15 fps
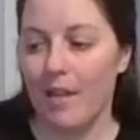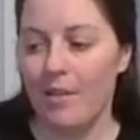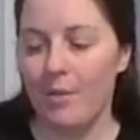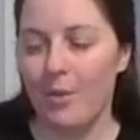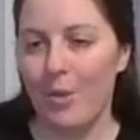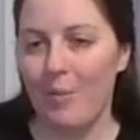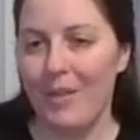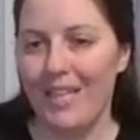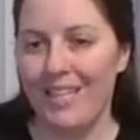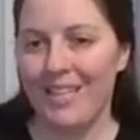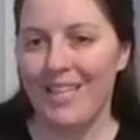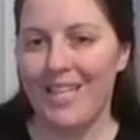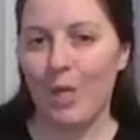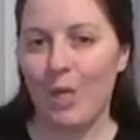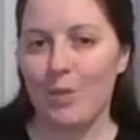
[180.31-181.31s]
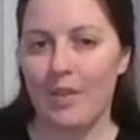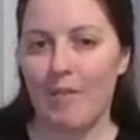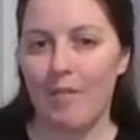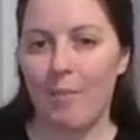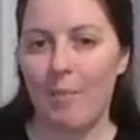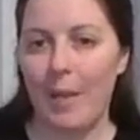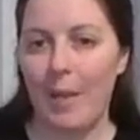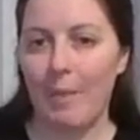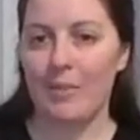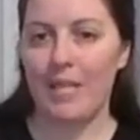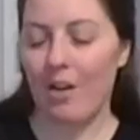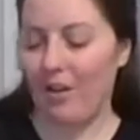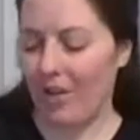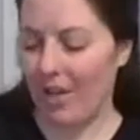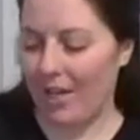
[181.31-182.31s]
And you know me, I always have a paper
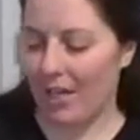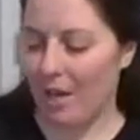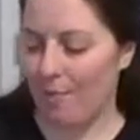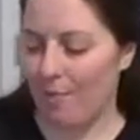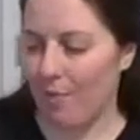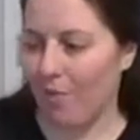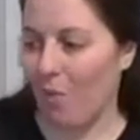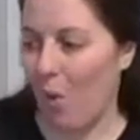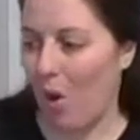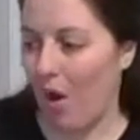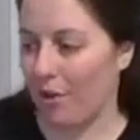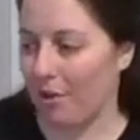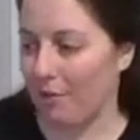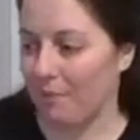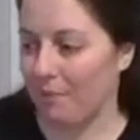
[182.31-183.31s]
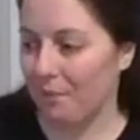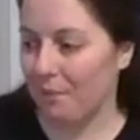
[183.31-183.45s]
towel and a cup of water.